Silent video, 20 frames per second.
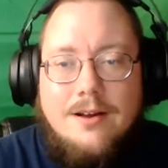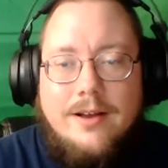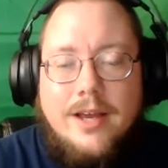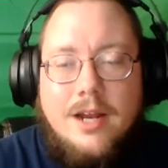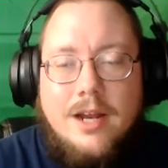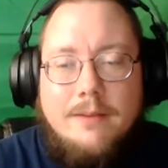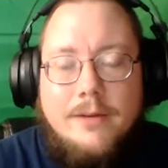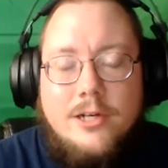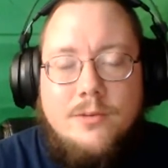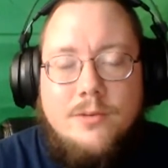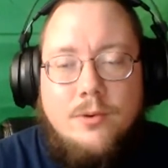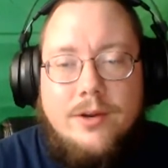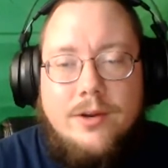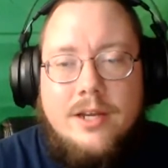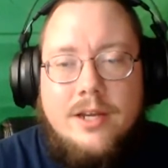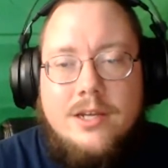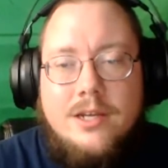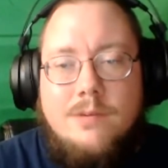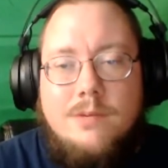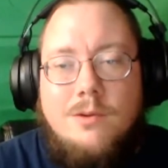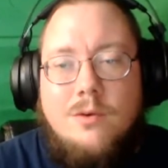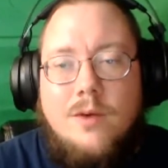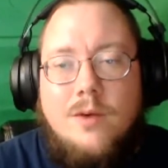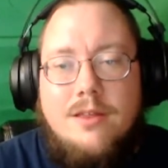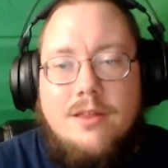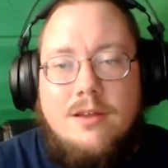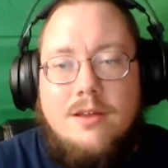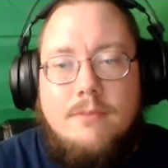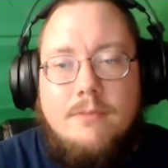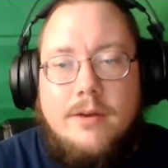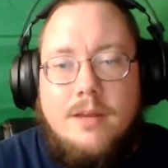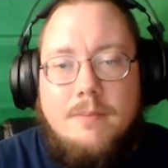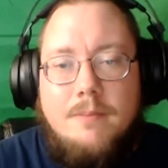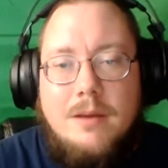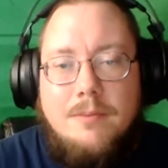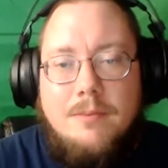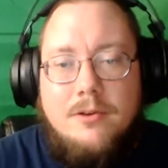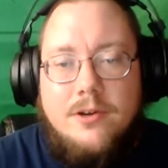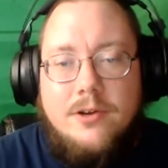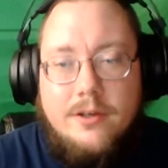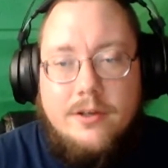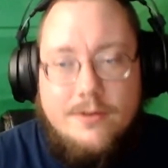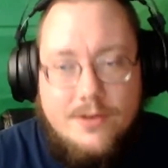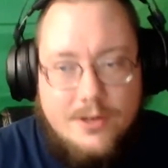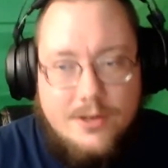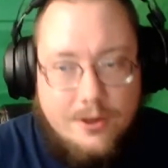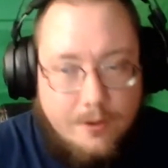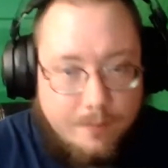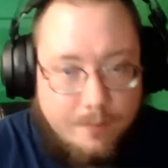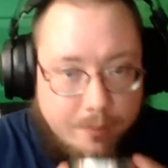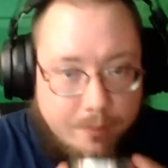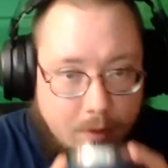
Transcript: in a much more intimate way than many people are used to.